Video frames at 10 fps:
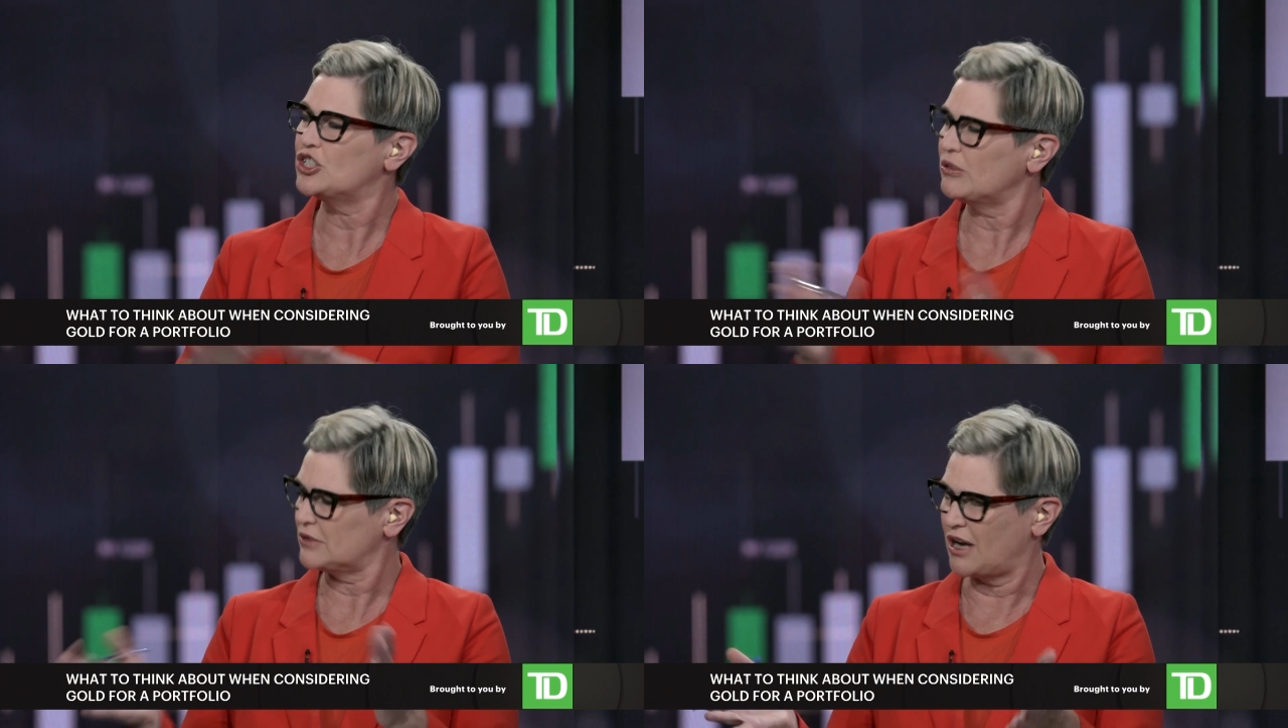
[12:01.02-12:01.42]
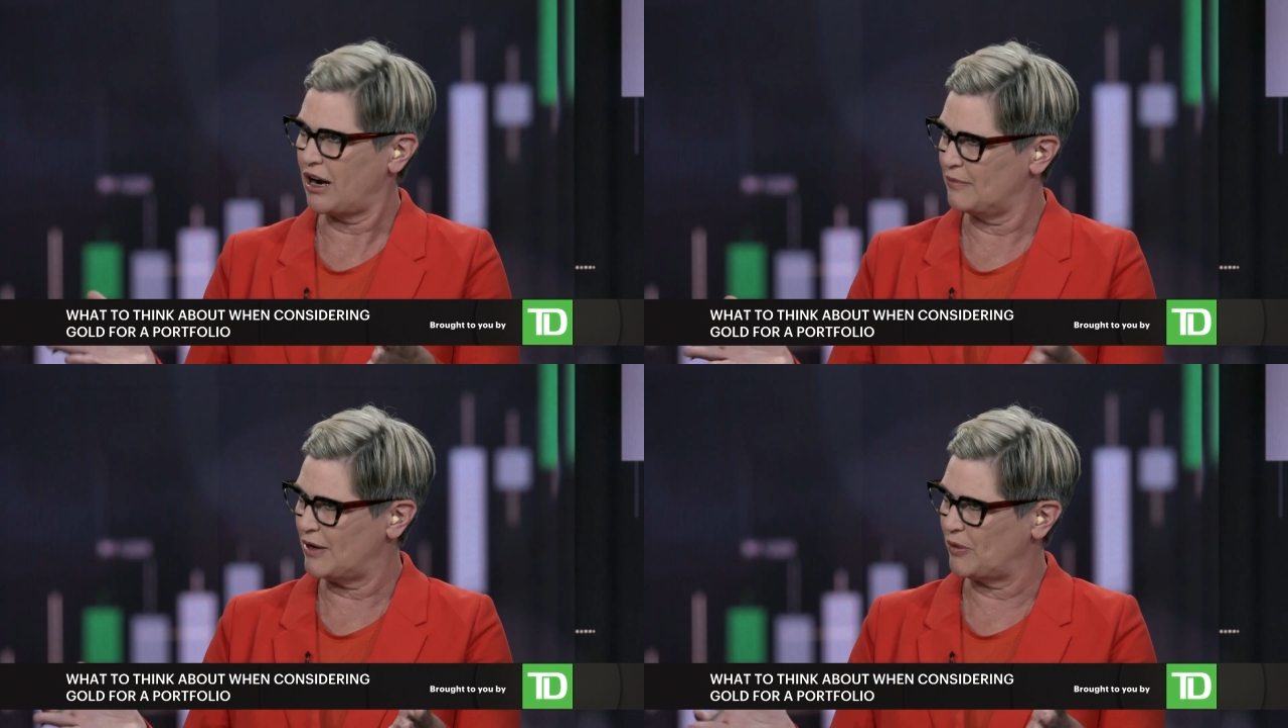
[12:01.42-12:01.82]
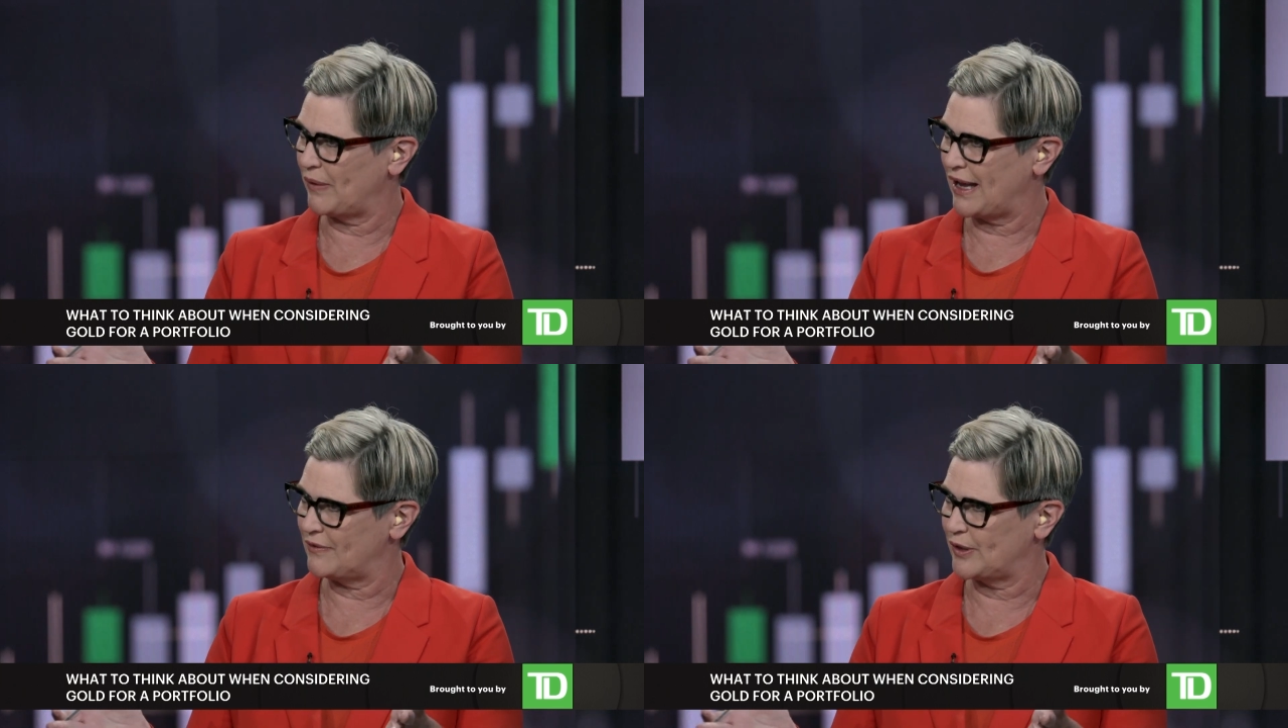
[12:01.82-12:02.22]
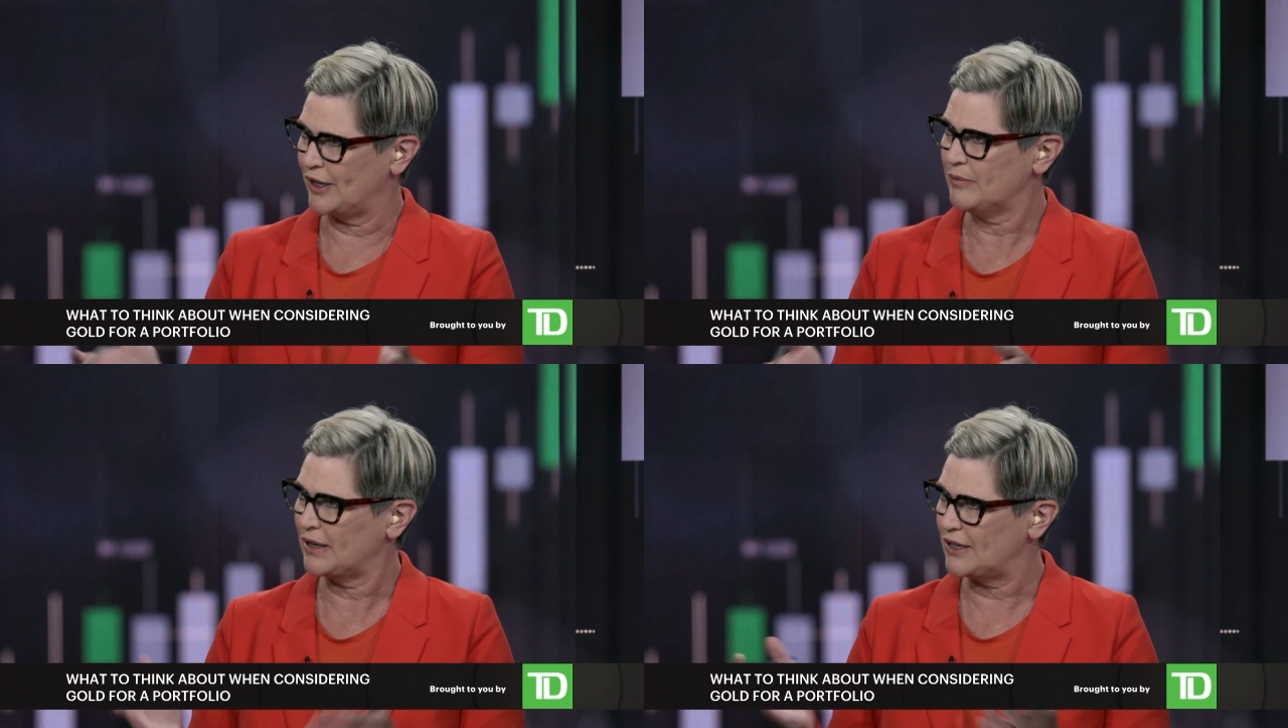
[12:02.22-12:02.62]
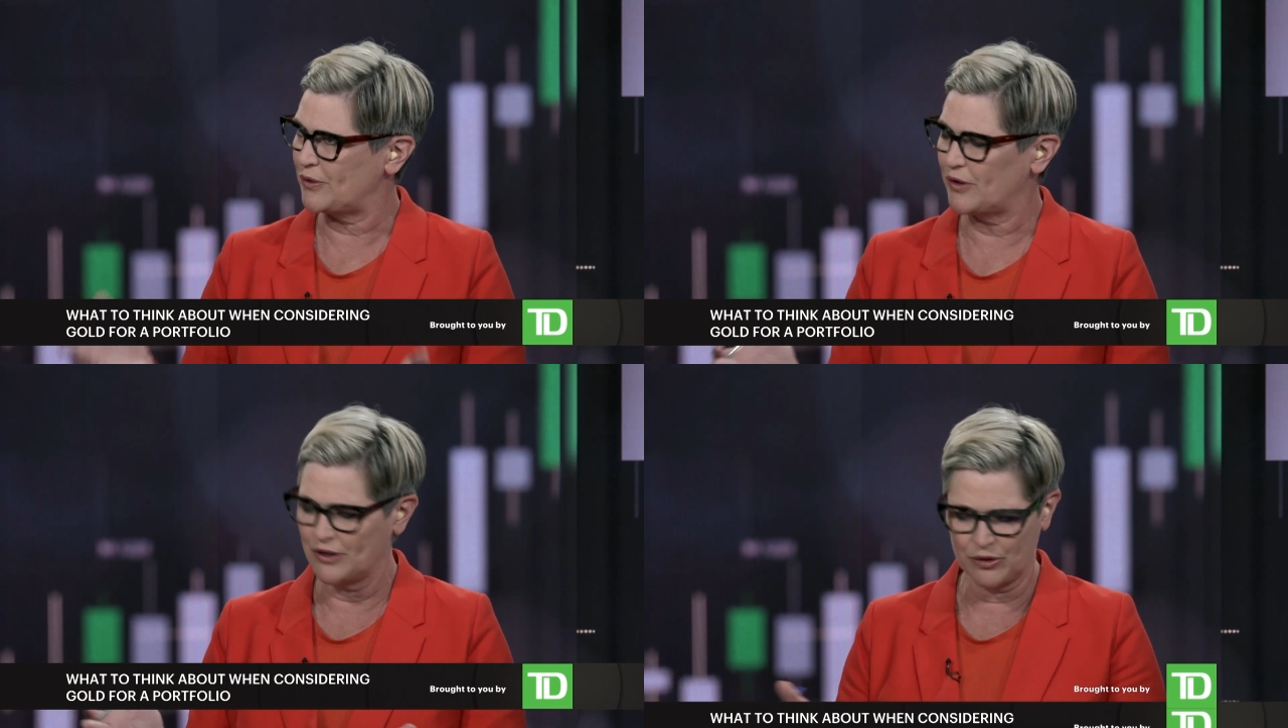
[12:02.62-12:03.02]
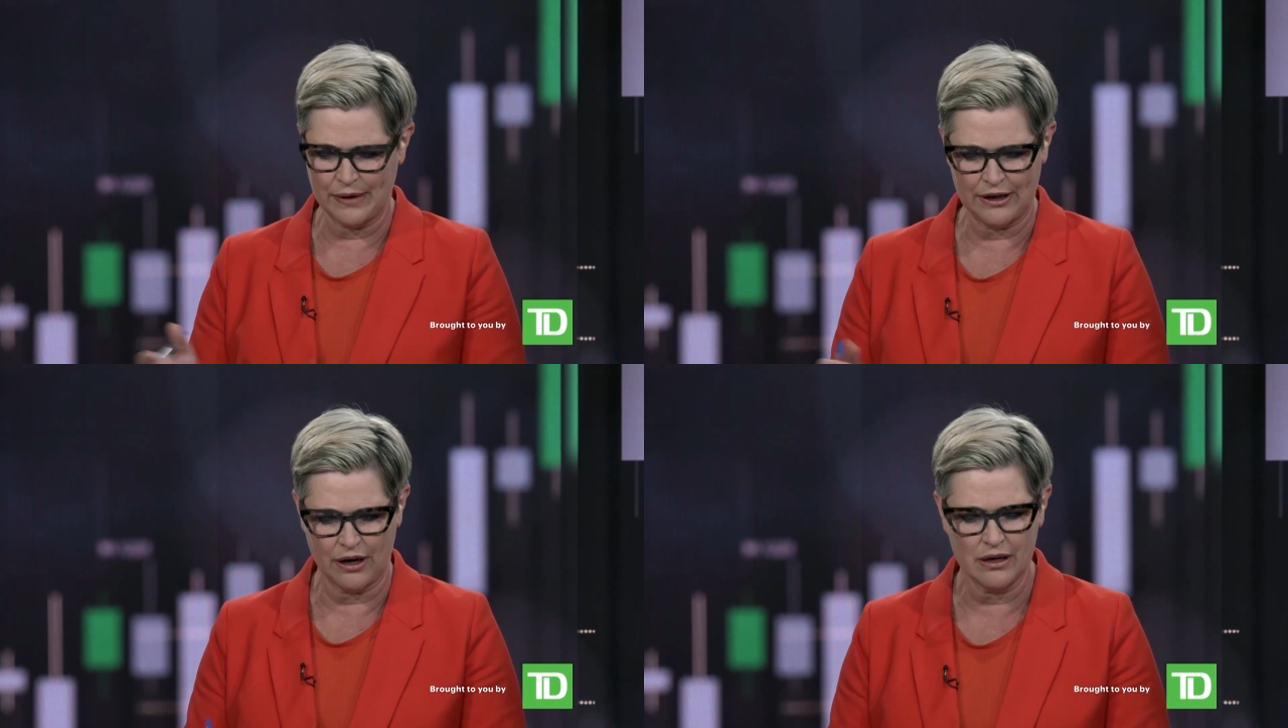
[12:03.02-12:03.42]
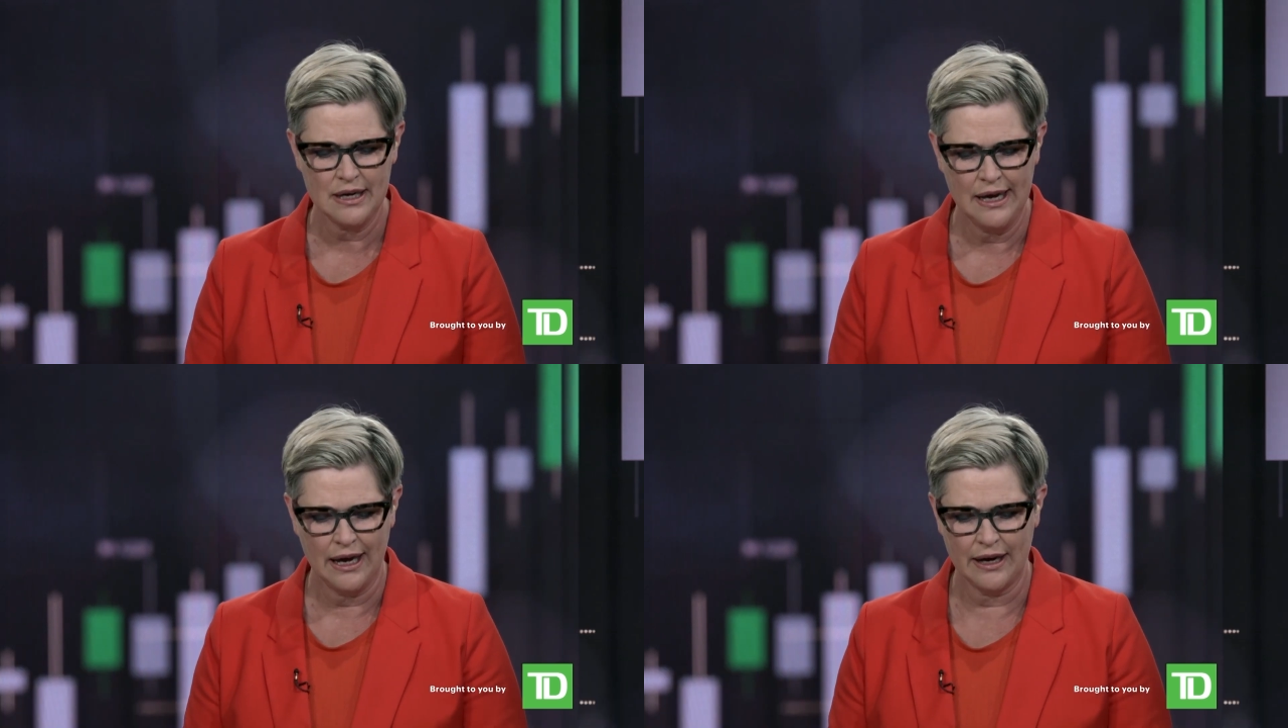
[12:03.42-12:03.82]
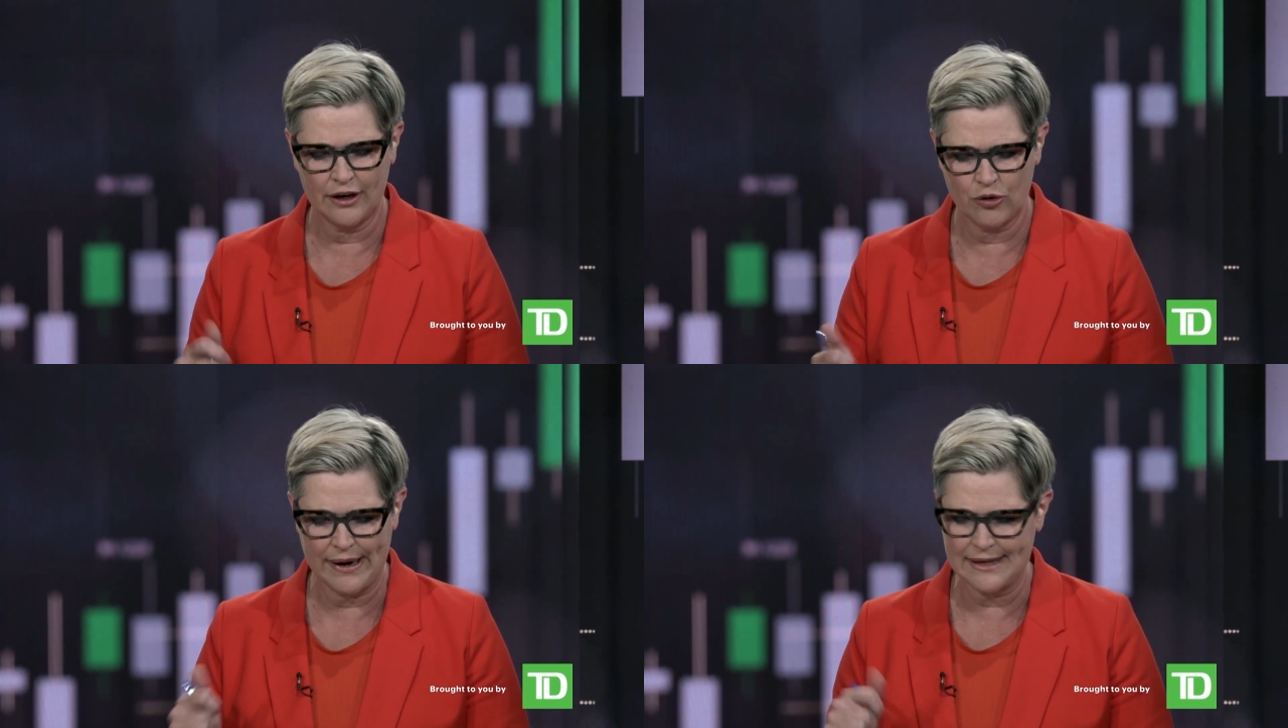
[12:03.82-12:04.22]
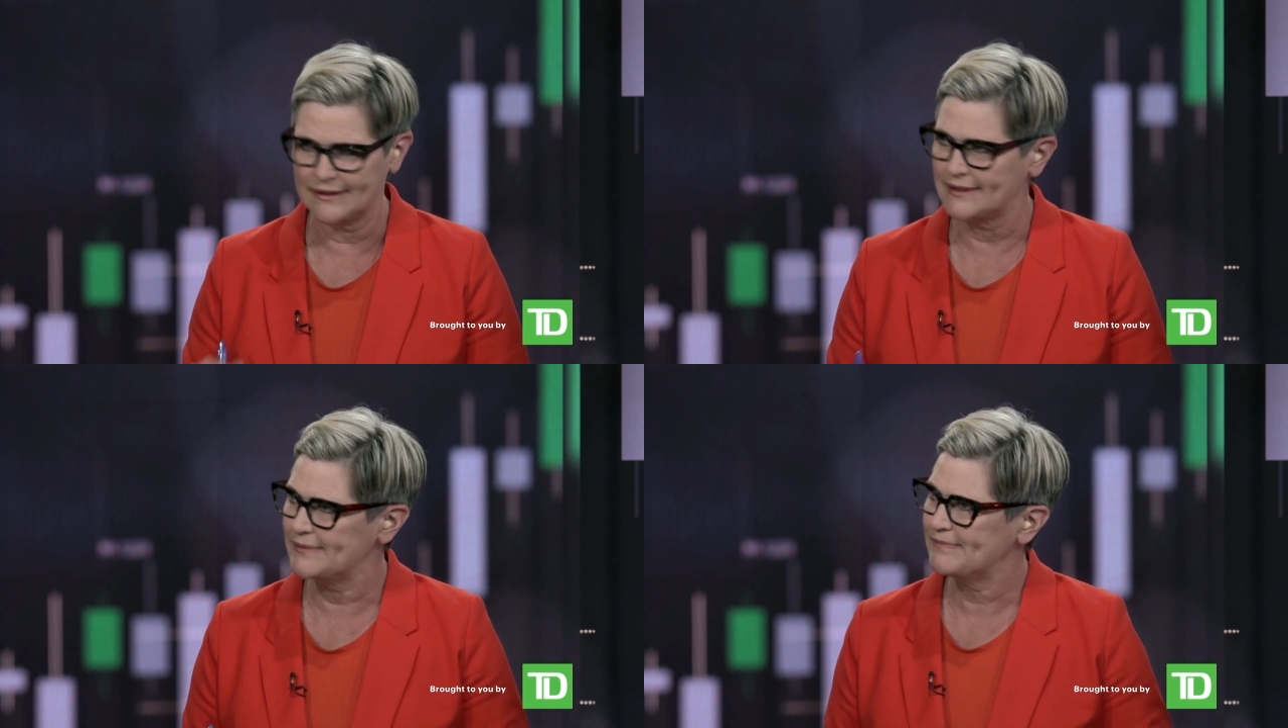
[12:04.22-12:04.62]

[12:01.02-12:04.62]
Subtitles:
don't talk about when we have you here, but I know they're on your radar. Grains.